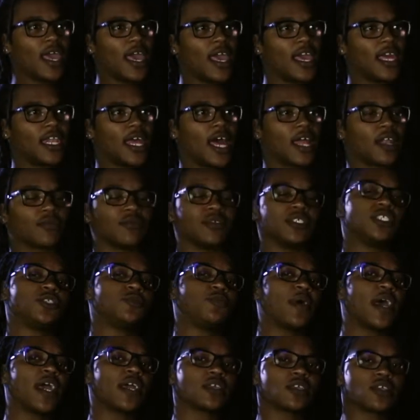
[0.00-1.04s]
And out of
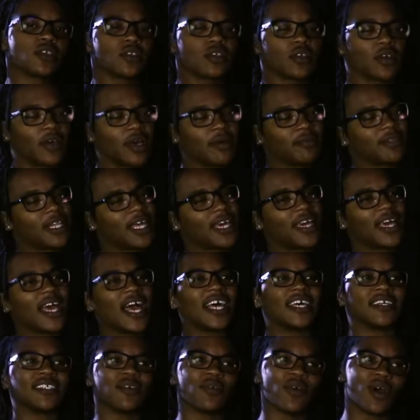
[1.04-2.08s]
respect, you know, I'm like,
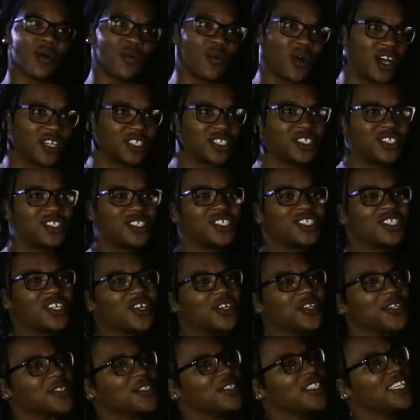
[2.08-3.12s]
I watched the
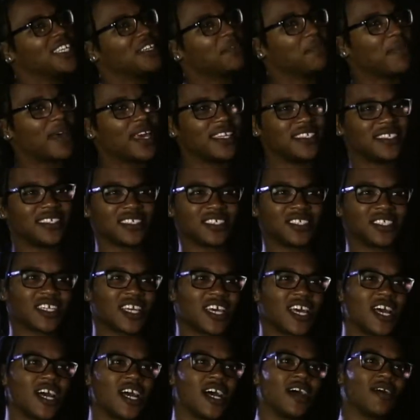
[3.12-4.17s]
show. You did an amazing
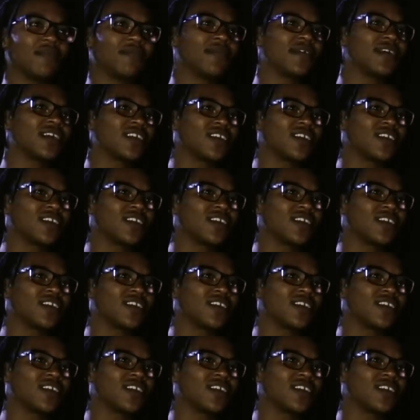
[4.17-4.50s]
job.